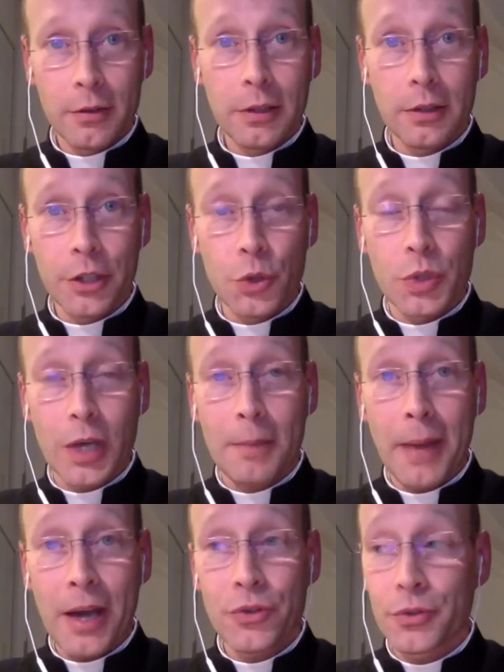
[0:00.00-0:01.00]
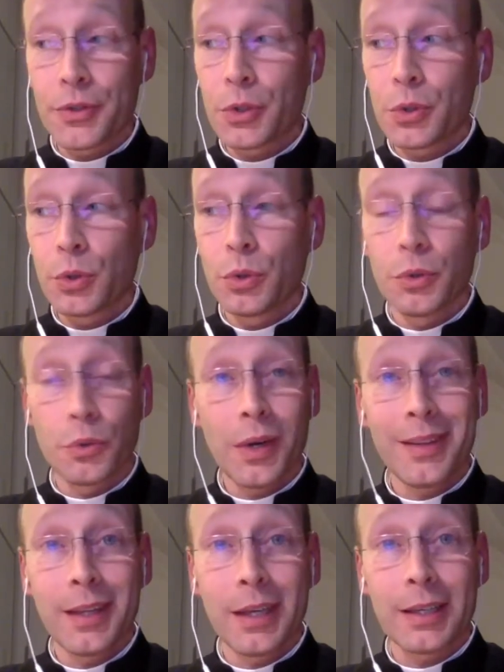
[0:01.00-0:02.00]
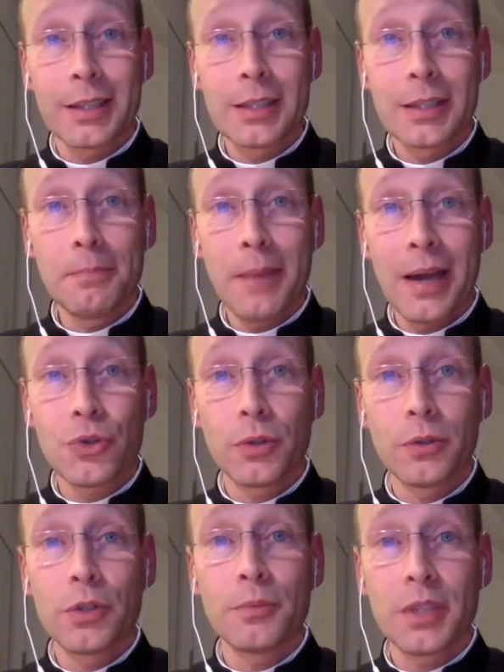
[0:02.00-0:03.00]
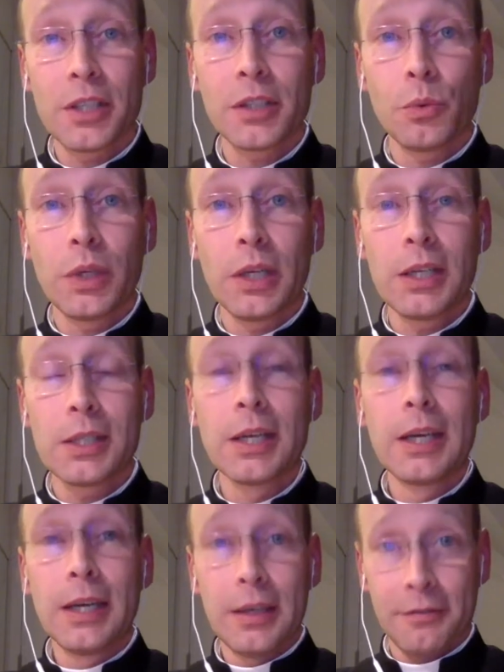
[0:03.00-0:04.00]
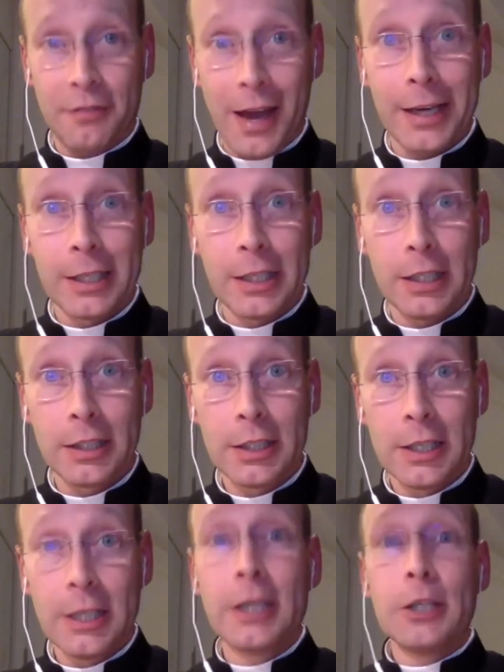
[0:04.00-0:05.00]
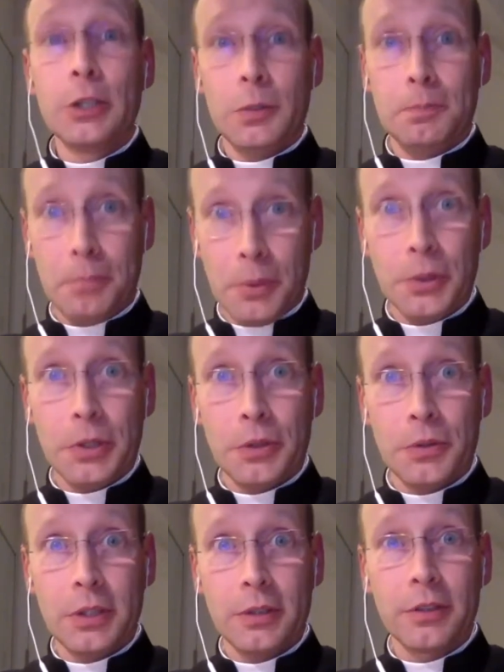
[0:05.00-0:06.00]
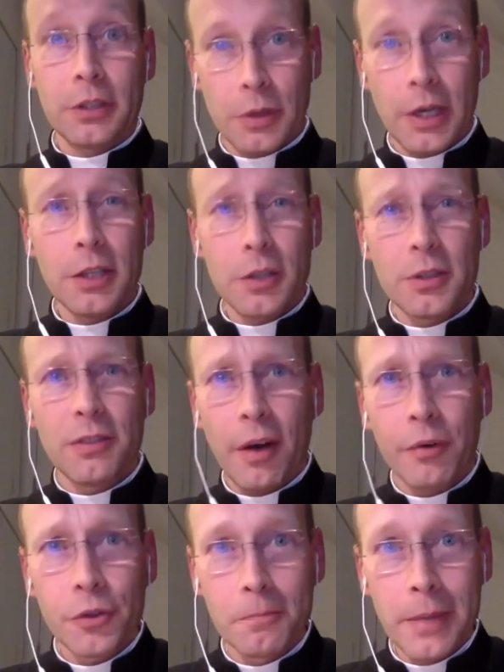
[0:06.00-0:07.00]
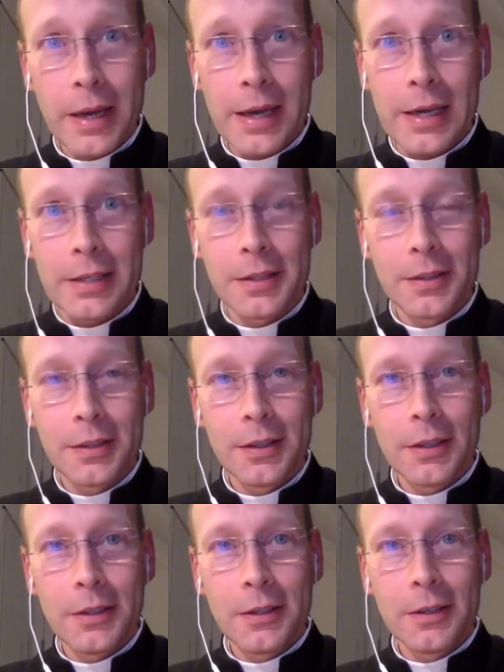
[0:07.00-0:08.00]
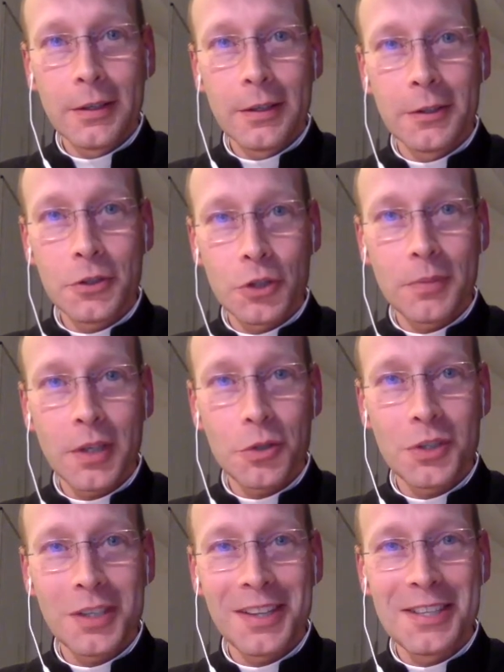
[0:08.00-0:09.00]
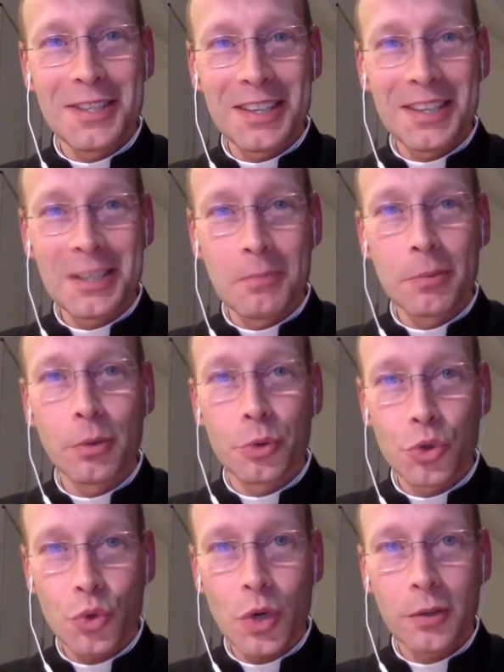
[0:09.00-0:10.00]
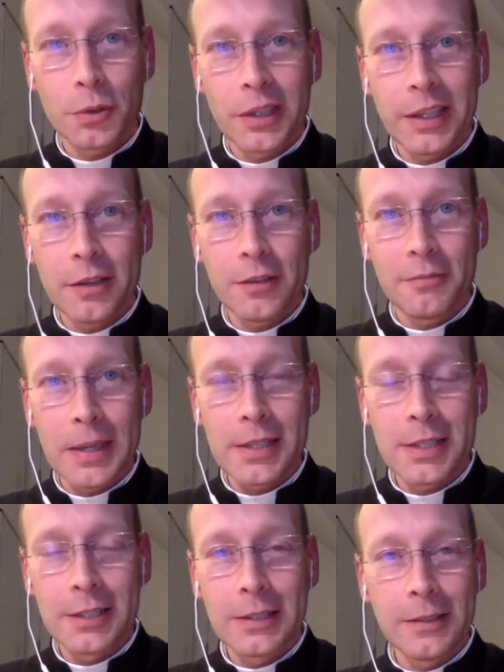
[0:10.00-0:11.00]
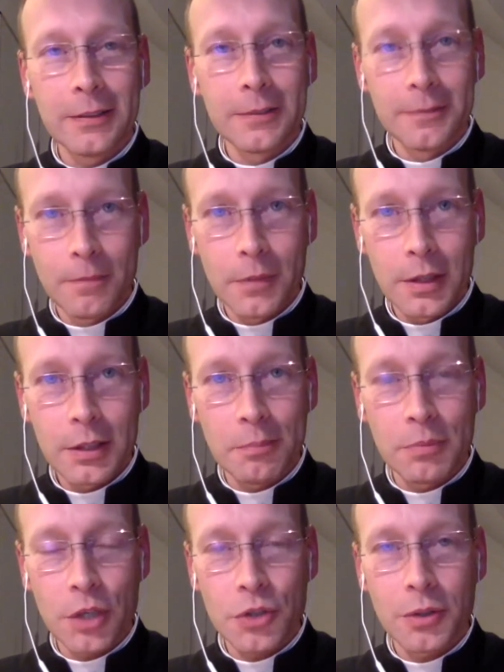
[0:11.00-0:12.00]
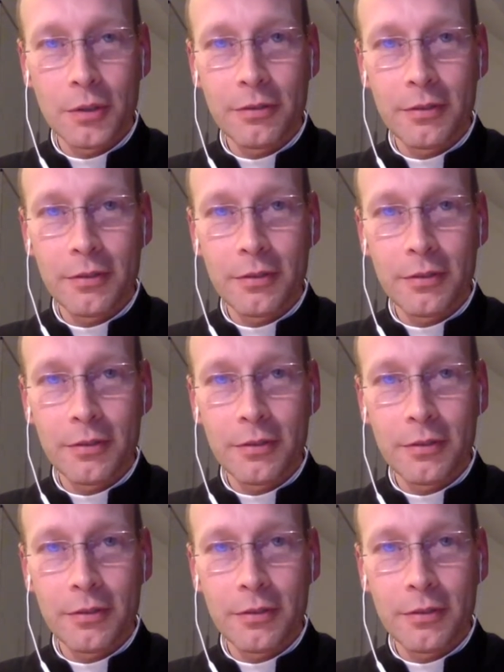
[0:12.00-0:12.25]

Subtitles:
use our passions to do the right things. Passion sometimes that we need, anger, to get yourself out of bed. Sometimes you see these things in people who struggle to get out of bed, temptation of